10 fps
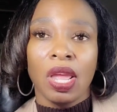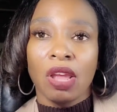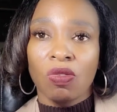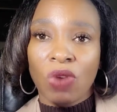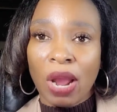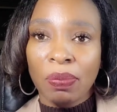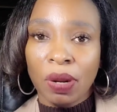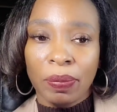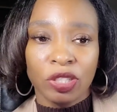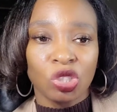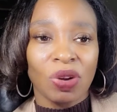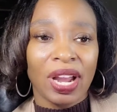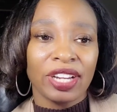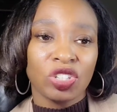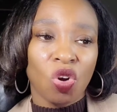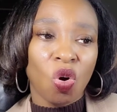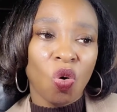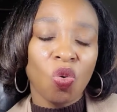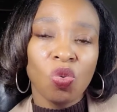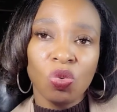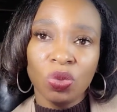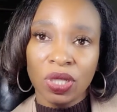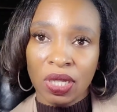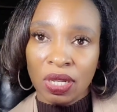and wrapped up in trying to hold